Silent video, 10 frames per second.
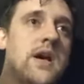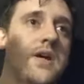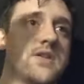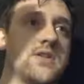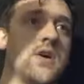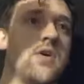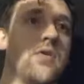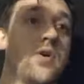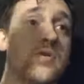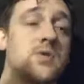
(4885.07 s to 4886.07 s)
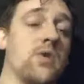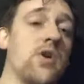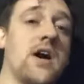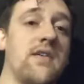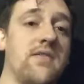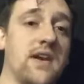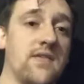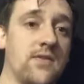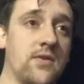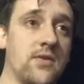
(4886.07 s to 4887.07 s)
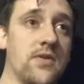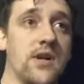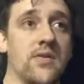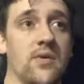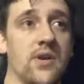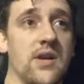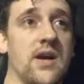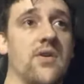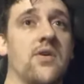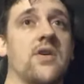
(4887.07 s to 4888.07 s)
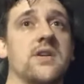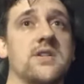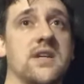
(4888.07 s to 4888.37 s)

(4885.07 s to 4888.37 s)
And so those who are not faithful, they are thrown into outer darkness.